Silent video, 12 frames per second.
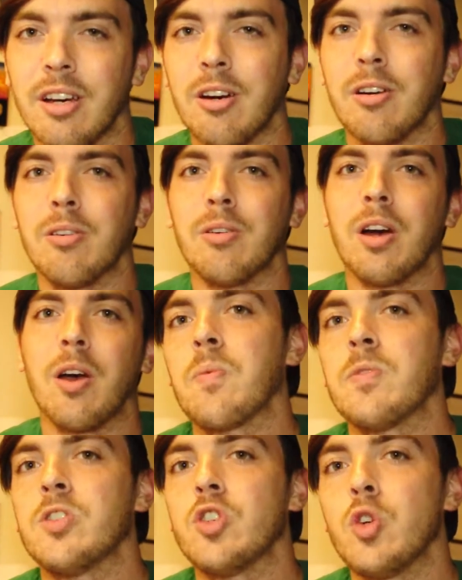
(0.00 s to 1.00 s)
So
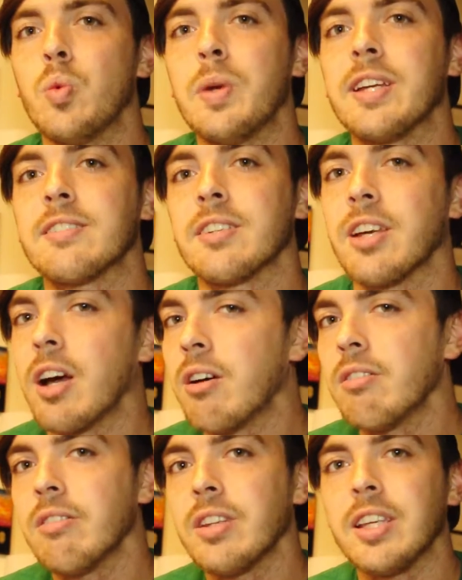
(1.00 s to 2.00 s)
2 weeks
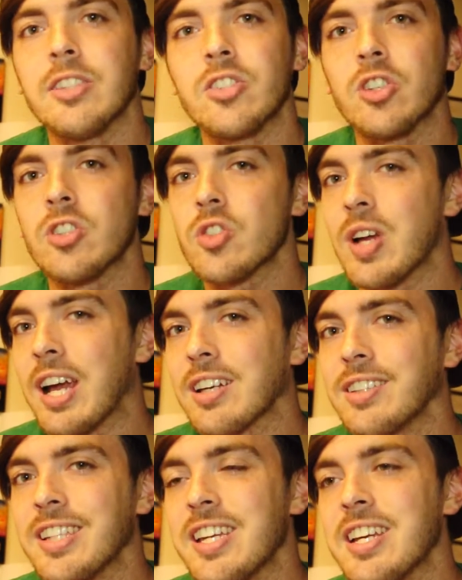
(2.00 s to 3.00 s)
ago, Eastern
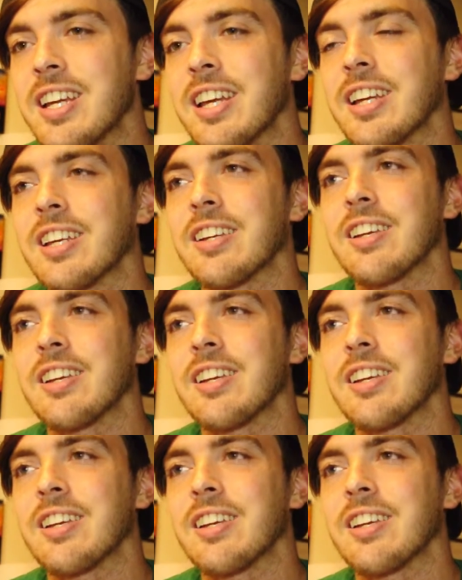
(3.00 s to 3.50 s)
Track League